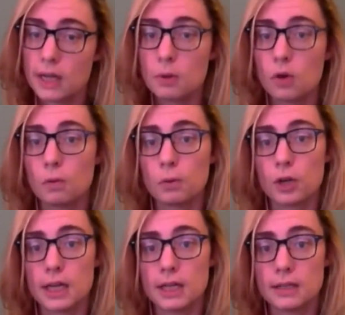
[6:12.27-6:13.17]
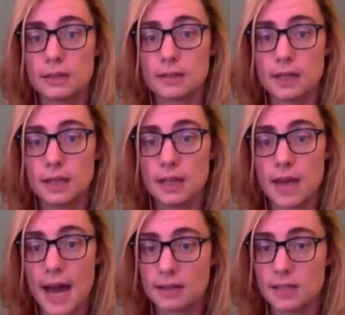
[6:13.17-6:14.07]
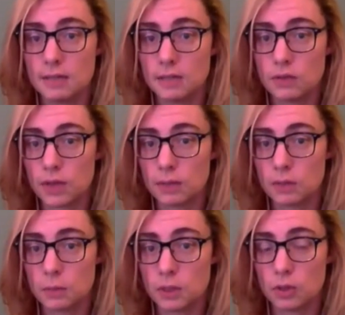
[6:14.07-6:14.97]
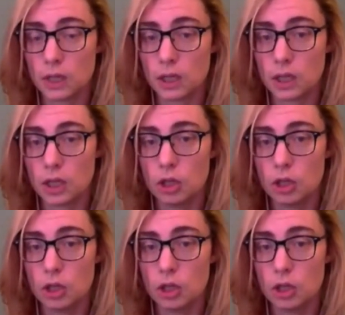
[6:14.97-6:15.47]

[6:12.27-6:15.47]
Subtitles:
appropriate activity for them to be doing.